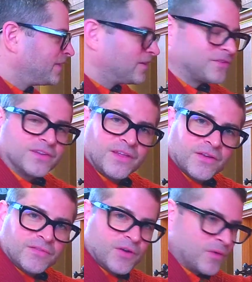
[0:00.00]
There's
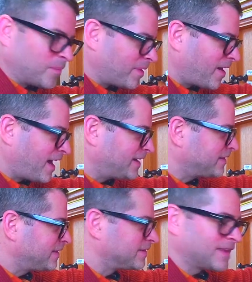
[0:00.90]
another row behind
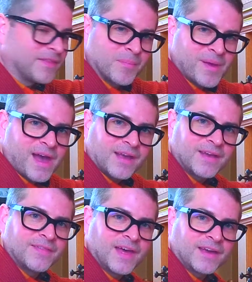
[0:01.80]
these at the back,
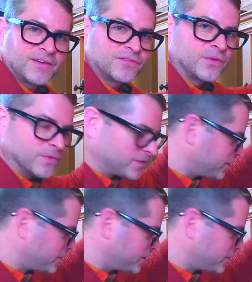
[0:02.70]
and that controls the